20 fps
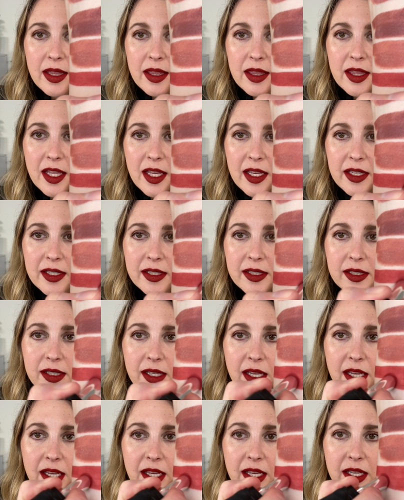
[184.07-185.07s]
This
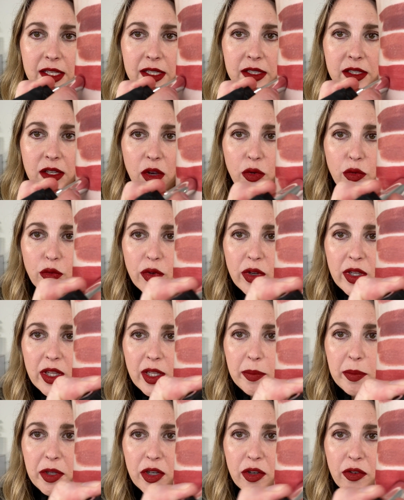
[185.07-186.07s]
is a really
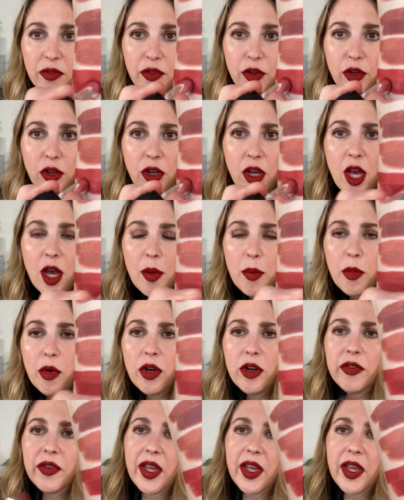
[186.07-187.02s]
beautiful, more of